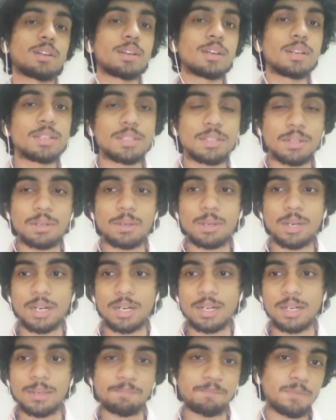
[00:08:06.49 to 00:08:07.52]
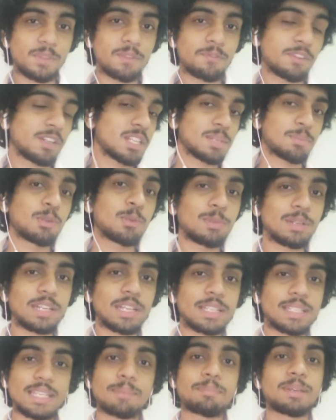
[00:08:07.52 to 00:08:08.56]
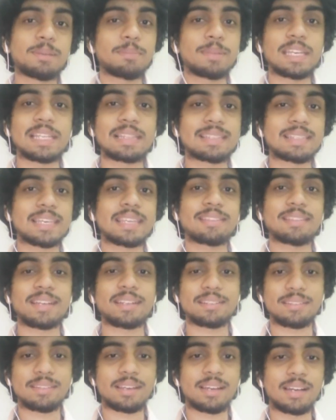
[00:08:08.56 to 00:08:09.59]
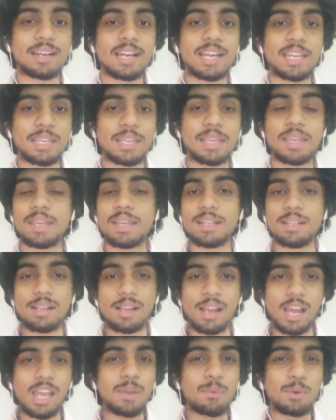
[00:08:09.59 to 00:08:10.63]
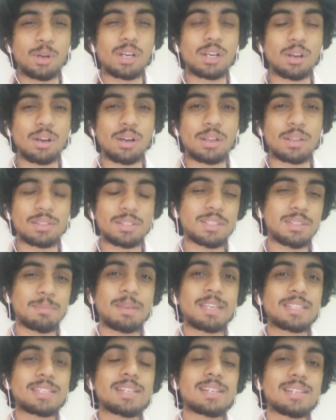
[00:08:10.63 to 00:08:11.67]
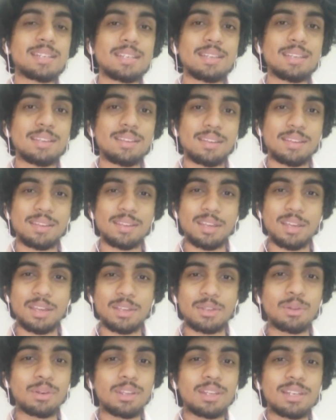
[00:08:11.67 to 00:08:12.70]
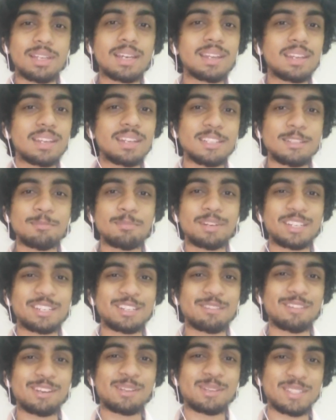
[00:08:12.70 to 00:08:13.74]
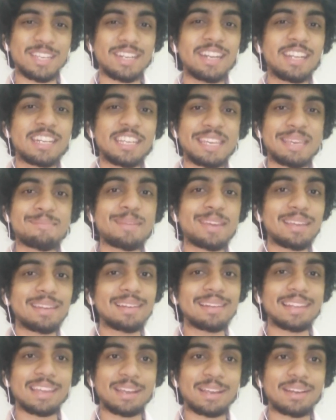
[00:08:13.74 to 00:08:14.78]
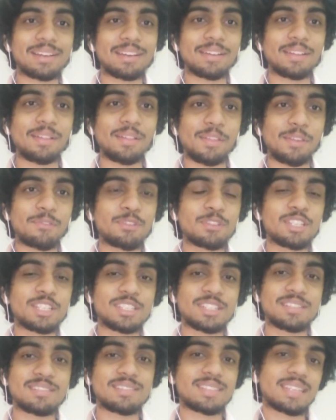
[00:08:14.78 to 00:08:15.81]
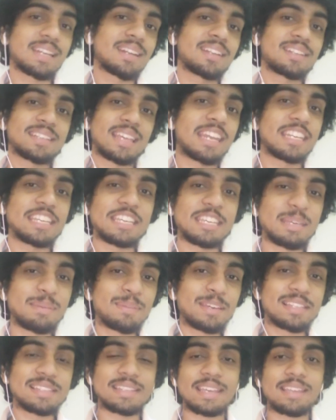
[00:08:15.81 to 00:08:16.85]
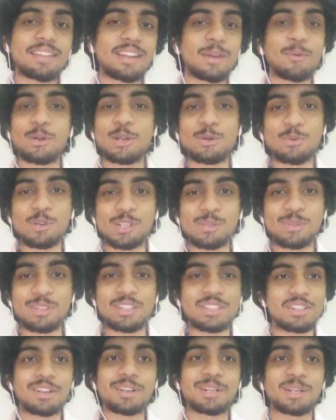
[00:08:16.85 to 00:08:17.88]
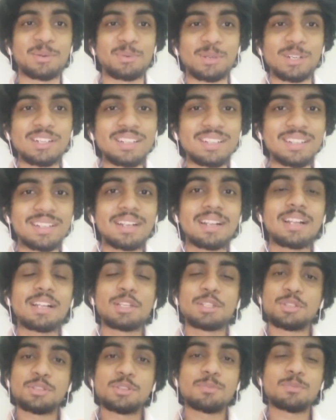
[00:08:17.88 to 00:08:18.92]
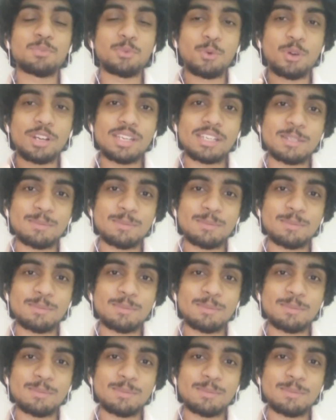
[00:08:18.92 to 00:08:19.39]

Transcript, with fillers: Sure. So uh, the first moment I sent my mail saying that uh, I I work on so basically you really create an impression when you send an email like if you just send any email saying that I want to work with it's not going to work. You mm-hmm.